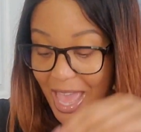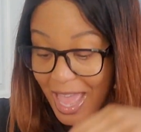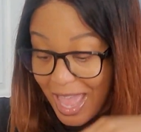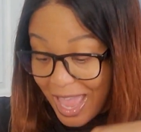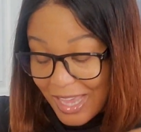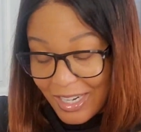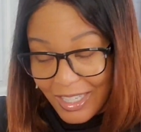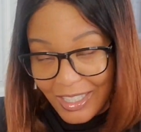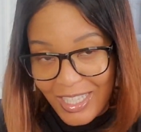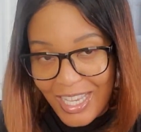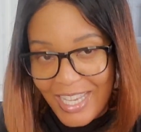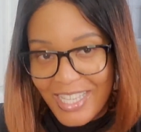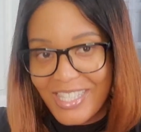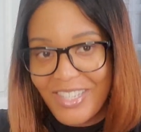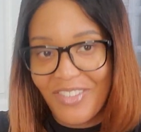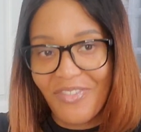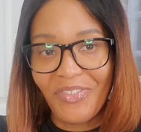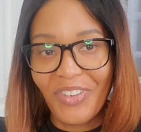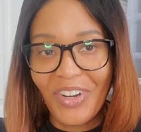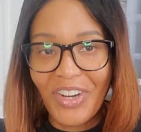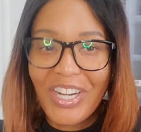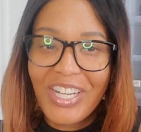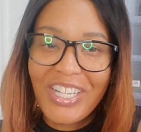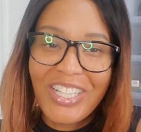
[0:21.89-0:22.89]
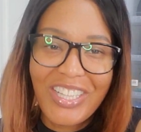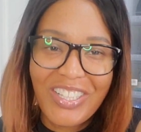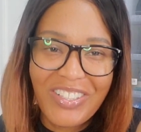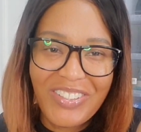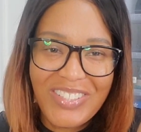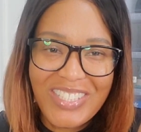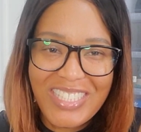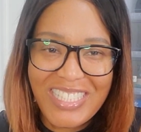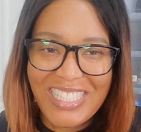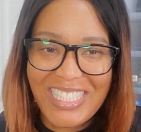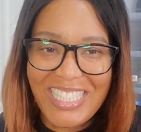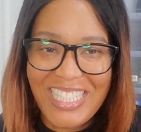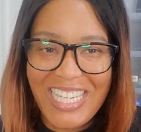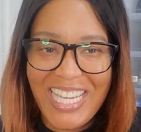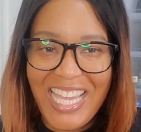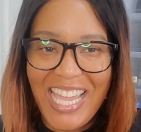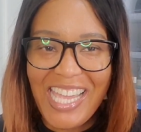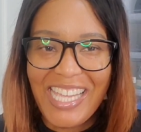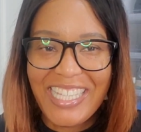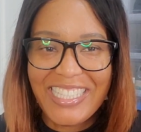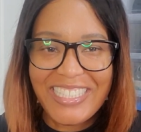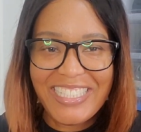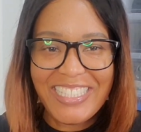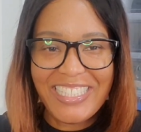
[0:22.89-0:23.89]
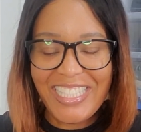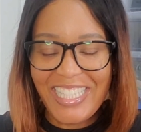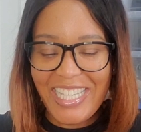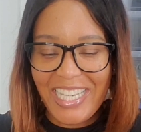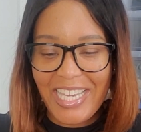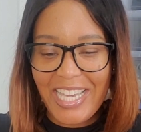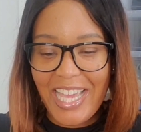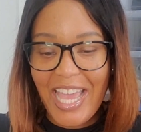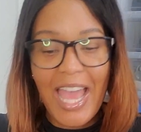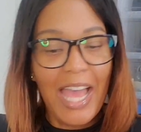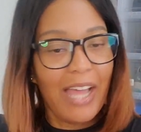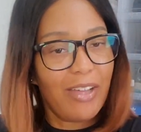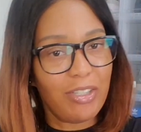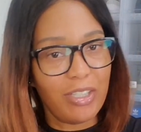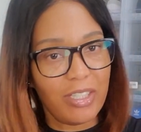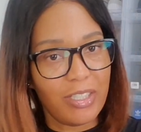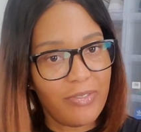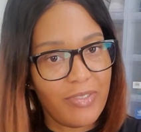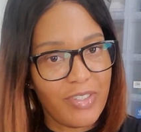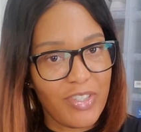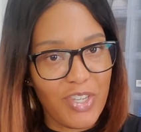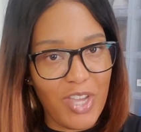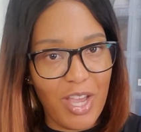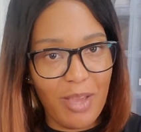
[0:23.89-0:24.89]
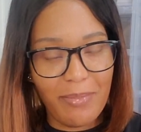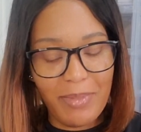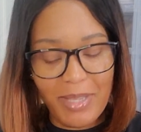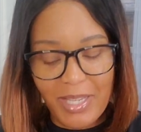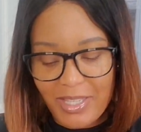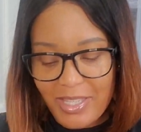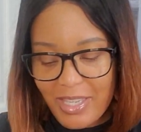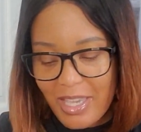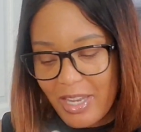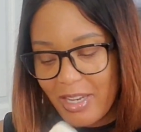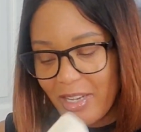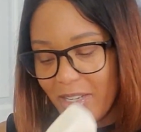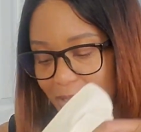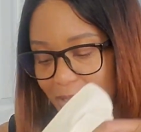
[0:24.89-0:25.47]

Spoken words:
analyze it very closely and see how good of a job they did.